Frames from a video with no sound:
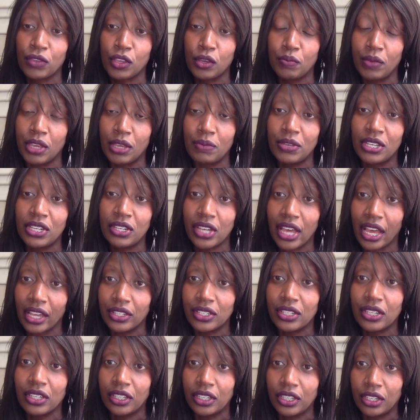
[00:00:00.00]
May it be done
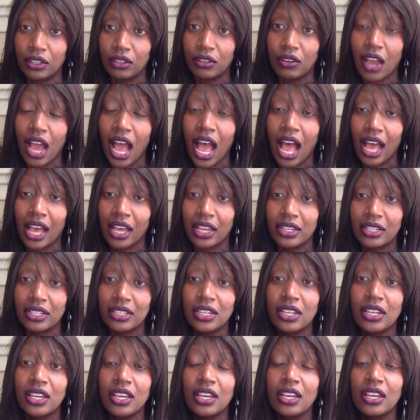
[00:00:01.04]
to you
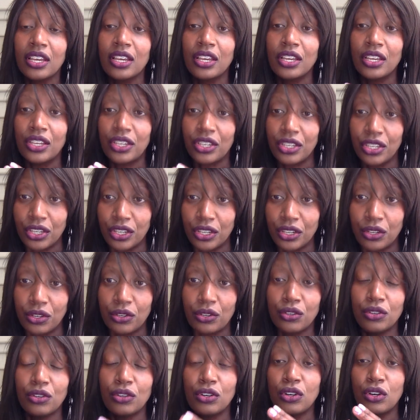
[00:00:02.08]
as
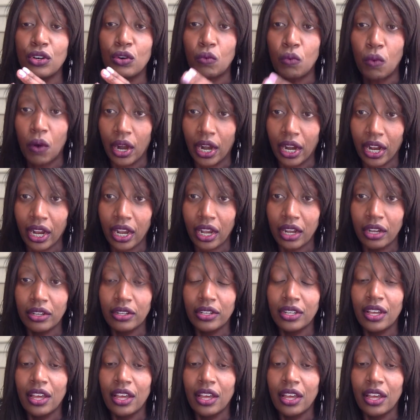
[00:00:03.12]
you work.